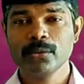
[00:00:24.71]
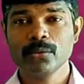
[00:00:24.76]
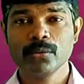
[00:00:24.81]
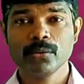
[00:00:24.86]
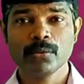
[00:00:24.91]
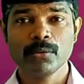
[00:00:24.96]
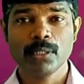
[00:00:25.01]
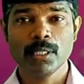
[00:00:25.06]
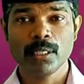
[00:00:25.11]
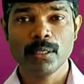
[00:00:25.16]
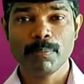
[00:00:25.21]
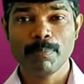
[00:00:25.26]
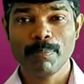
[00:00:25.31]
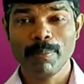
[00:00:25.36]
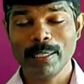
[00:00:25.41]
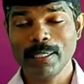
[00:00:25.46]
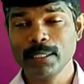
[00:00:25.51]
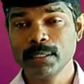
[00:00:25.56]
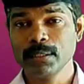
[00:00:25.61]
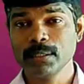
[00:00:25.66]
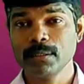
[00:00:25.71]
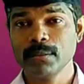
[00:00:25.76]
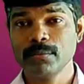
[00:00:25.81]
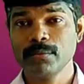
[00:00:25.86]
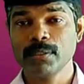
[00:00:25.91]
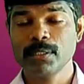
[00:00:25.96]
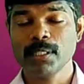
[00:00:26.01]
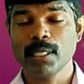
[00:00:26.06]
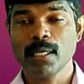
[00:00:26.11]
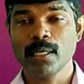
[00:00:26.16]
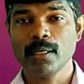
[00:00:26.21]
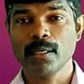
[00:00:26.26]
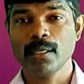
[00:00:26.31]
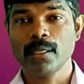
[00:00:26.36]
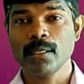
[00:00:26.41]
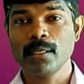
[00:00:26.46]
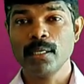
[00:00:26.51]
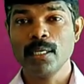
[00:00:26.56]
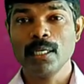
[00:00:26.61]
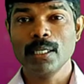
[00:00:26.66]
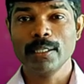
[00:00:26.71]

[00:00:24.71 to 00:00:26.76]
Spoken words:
So the places which are